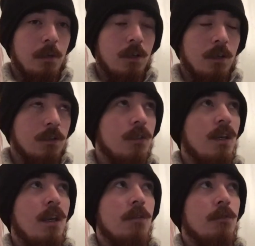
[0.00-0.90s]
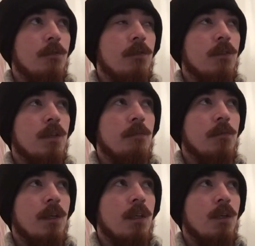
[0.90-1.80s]
because if
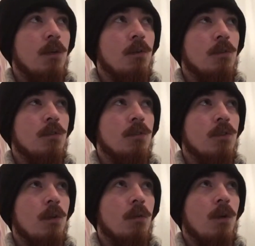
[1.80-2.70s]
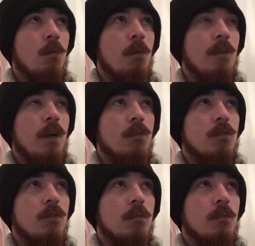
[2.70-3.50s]
something goes so long without